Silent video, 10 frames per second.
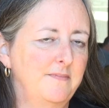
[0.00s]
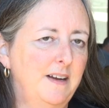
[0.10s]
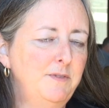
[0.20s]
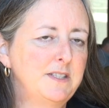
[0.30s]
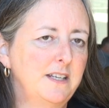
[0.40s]

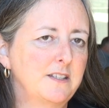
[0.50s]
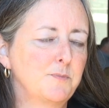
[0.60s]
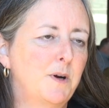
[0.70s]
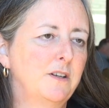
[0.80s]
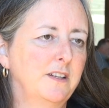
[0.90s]
I would say it's
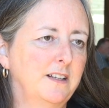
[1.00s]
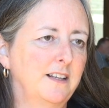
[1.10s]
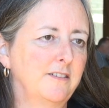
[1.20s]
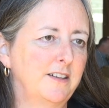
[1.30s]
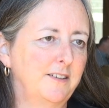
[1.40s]
partly
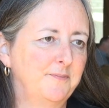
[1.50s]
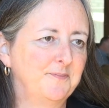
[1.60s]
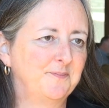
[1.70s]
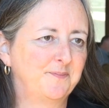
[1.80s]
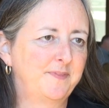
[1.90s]
cloudy.
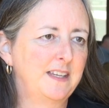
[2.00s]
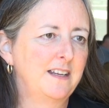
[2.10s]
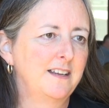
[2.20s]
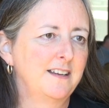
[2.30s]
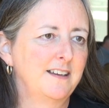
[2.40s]

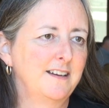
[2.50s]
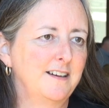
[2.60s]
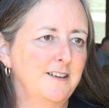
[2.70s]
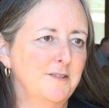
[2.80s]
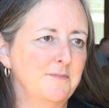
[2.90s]

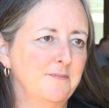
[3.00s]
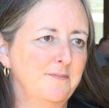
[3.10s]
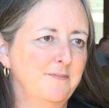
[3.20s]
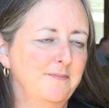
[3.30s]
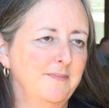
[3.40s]

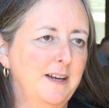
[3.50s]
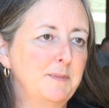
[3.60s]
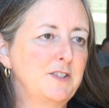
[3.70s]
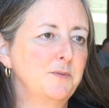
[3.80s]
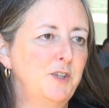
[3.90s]
I'm
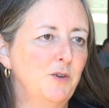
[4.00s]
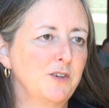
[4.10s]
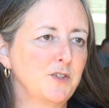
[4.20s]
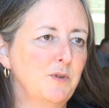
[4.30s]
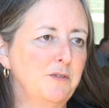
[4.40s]
assuming you
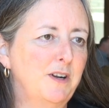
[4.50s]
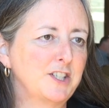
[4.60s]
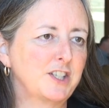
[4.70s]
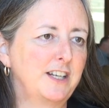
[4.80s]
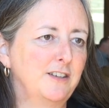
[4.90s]
also want
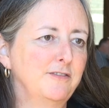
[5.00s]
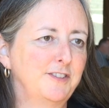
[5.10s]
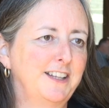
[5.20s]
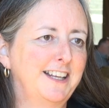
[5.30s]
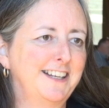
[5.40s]
rationale
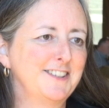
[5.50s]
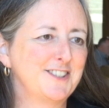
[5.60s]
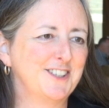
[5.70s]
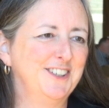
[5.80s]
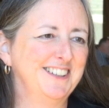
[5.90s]
for that
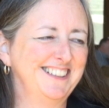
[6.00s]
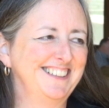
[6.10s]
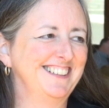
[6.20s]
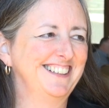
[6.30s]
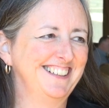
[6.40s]
answer.
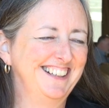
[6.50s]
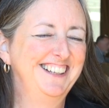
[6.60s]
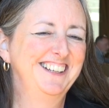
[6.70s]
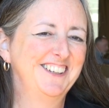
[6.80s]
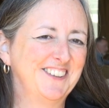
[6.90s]

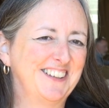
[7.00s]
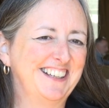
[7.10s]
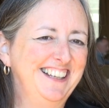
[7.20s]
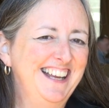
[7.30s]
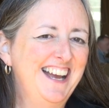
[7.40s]

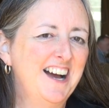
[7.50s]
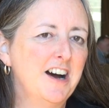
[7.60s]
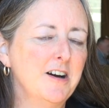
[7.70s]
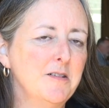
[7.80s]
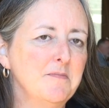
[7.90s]
Okay.
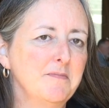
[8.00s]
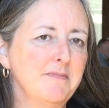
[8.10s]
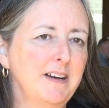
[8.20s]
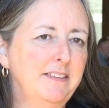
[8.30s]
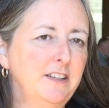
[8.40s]

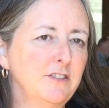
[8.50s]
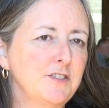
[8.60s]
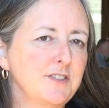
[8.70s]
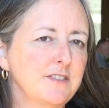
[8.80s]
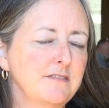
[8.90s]
I think
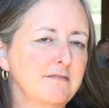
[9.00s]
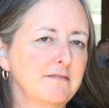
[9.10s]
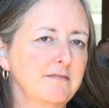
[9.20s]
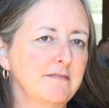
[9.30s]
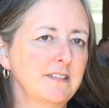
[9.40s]
there's
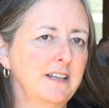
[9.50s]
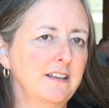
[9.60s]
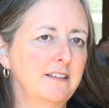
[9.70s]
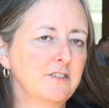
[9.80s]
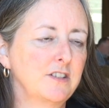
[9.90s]

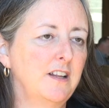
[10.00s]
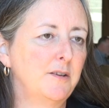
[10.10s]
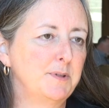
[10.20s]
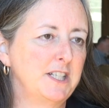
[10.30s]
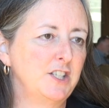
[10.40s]
a lot
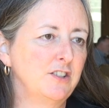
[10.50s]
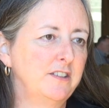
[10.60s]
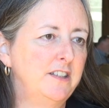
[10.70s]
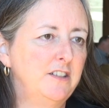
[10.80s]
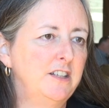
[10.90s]
of potential
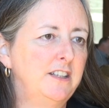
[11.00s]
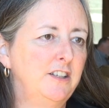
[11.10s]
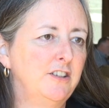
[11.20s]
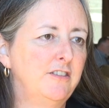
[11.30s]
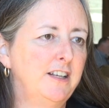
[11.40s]
in the
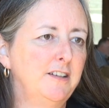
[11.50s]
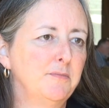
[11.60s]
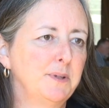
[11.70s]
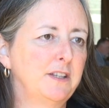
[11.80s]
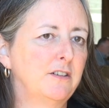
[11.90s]

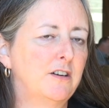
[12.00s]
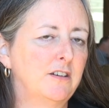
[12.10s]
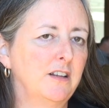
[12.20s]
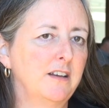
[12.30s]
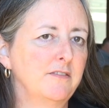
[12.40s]
internet, but there
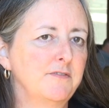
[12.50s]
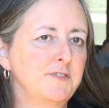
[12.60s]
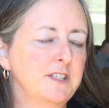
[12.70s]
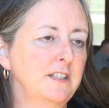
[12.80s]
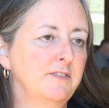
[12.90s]
are a lot
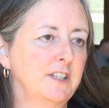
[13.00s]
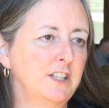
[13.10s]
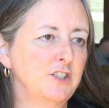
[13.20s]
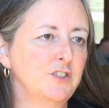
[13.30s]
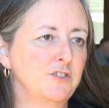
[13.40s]
of
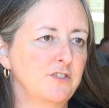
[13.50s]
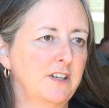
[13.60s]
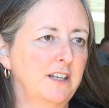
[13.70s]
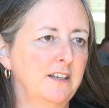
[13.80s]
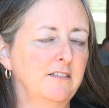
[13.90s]
significant issues
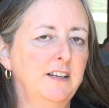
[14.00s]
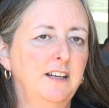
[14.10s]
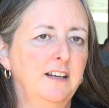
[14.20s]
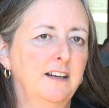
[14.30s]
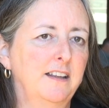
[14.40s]
right now.
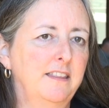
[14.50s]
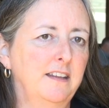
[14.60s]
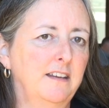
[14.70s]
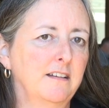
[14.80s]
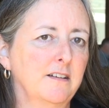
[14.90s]
I
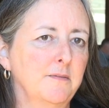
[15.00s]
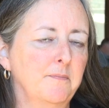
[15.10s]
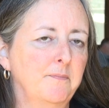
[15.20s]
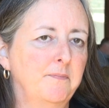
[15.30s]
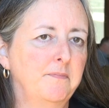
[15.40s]
think
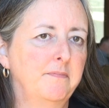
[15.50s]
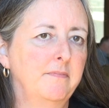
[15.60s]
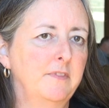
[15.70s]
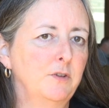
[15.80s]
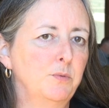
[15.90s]

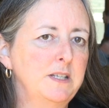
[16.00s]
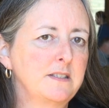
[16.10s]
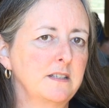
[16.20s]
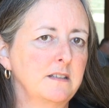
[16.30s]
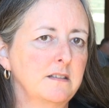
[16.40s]
the
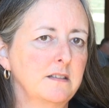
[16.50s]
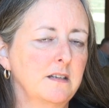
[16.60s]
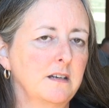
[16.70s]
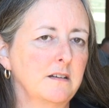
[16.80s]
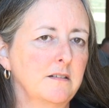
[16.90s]
recent
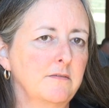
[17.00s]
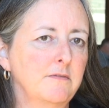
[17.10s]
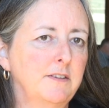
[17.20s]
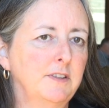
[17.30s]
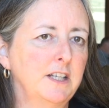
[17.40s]

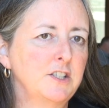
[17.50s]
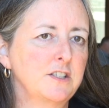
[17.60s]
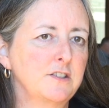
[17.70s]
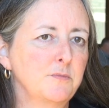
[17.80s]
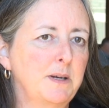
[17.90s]

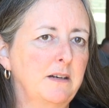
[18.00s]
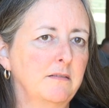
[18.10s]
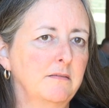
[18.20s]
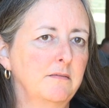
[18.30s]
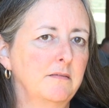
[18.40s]
revelations
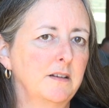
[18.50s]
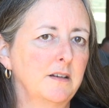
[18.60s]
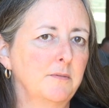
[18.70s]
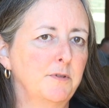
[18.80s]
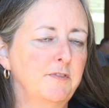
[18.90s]
about
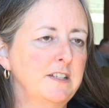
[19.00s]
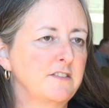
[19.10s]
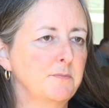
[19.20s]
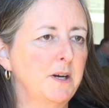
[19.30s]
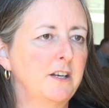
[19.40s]

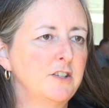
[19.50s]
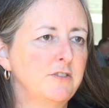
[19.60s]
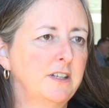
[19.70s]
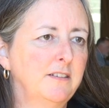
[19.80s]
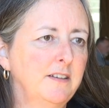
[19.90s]
pervasive
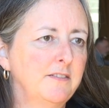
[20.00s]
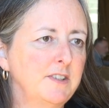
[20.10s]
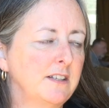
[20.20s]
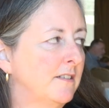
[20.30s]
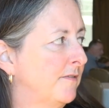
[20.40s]
monitoring have
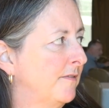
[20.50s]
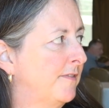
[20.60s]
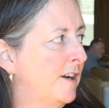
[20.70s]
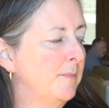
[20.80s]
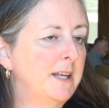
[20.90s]
done a
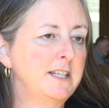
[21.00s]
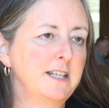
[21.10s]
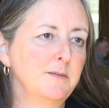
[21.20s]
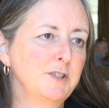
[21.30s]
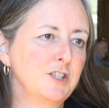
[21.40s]
fair amount of
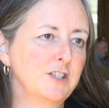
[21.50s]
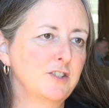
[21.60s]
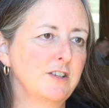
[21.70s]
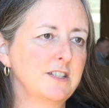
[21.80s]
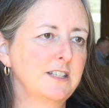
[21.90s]
damage to the
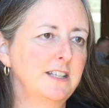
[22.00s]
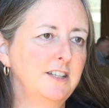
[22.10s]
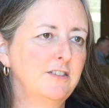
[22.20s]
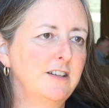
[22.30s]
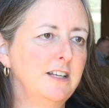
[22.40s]
trust in
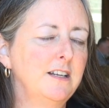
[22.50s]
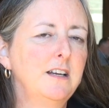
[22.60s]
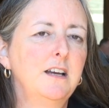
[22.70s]
the internet.